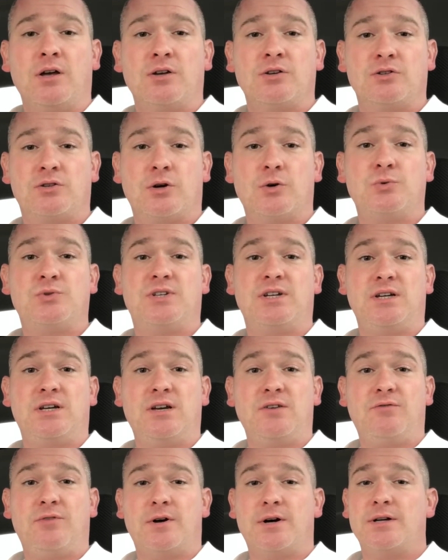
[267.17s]
So
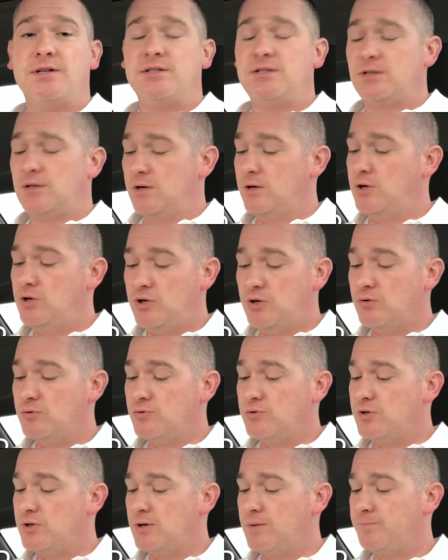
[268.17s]
sinking funds,
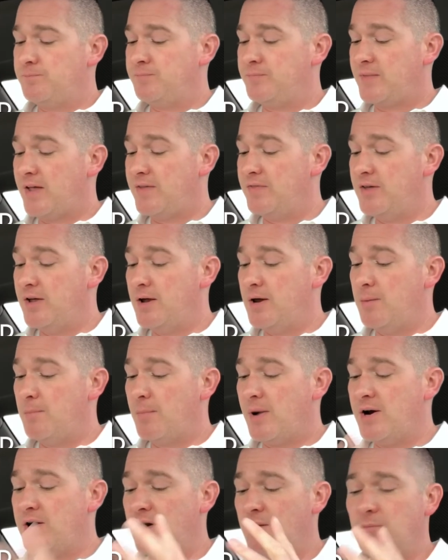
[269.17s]
huge. And then
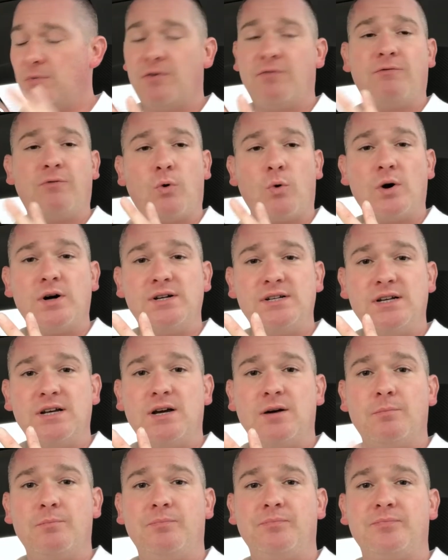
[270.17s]
my number 4
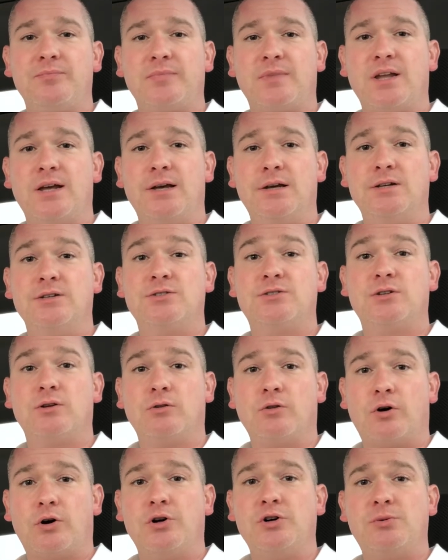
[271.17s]
tip is
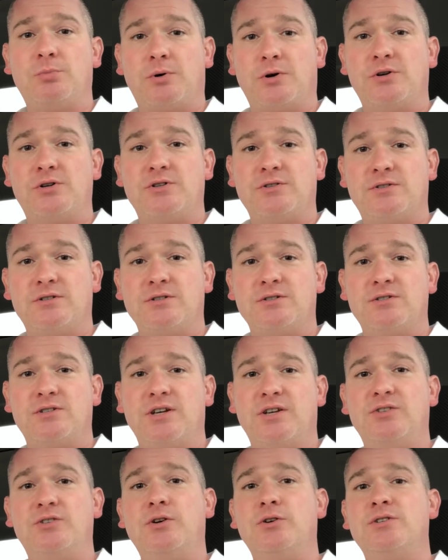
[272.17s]
large purchases.
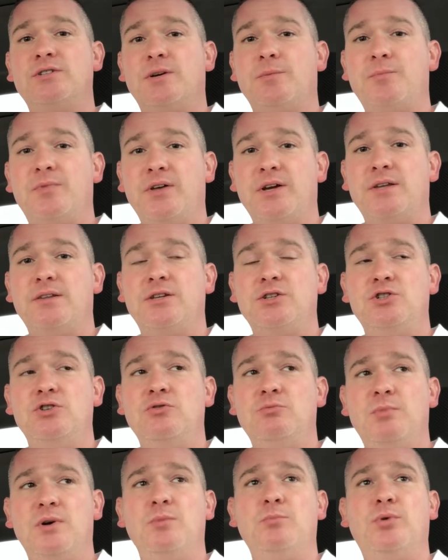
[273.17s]
Is there something that
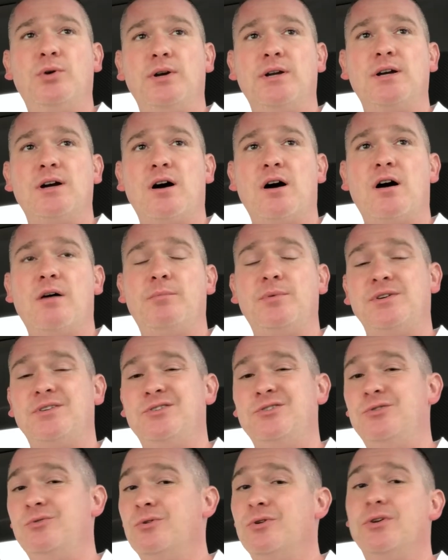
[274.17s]
you've been putting off because
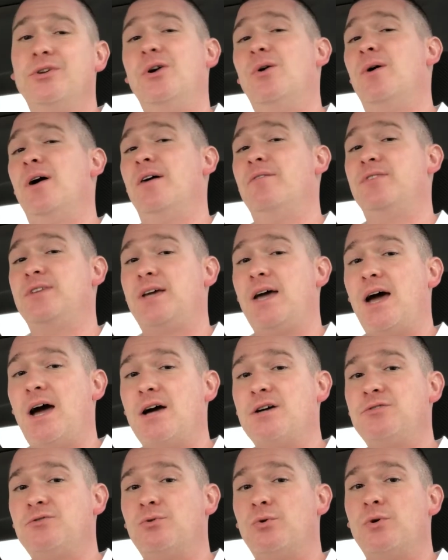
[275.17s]
you really don't have the
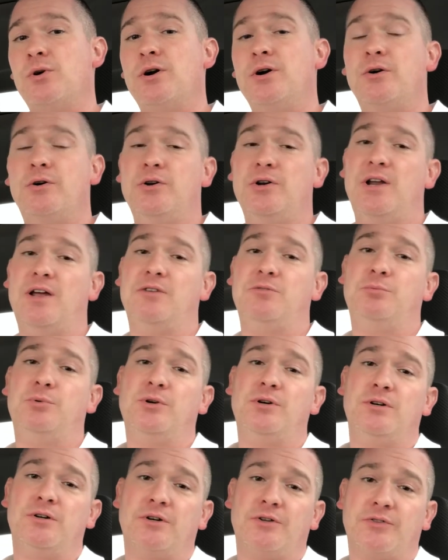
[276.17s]
cash for it, or you'd have to
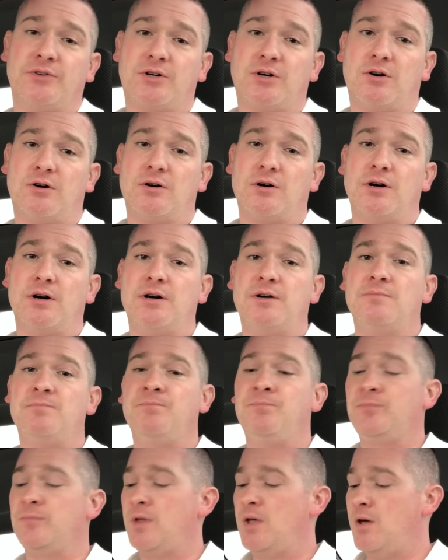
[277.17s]
put it on the card?
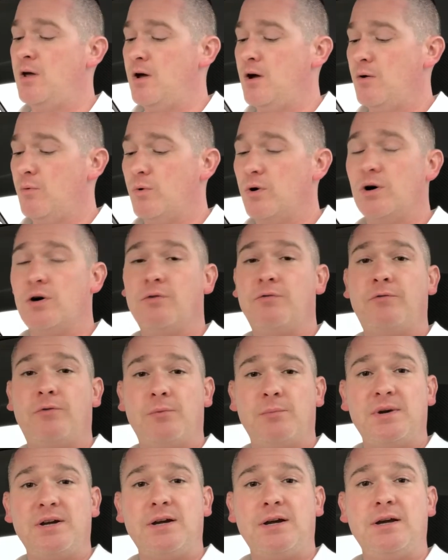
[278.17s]
Well, for
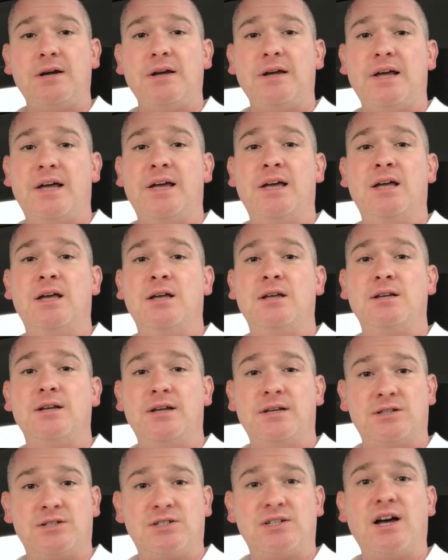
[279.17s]
me, it
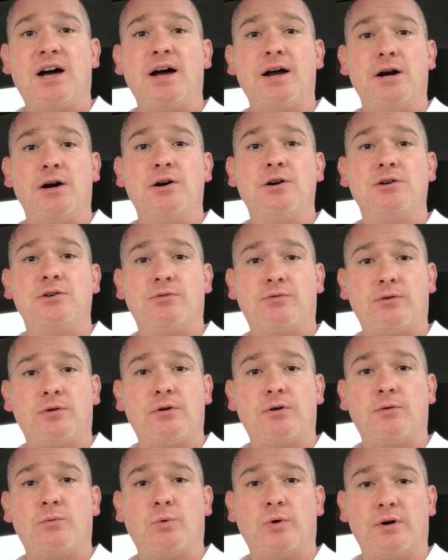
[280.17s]
is tires
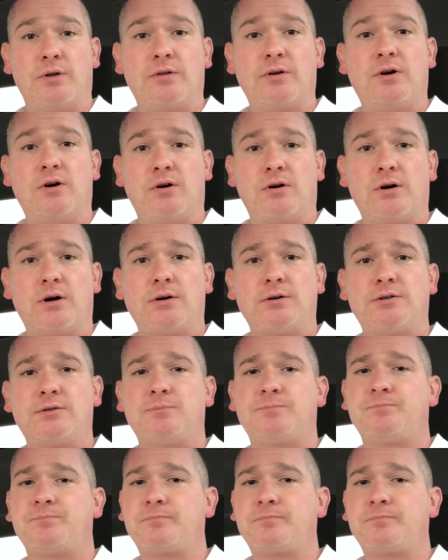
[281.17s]
for one of the cars.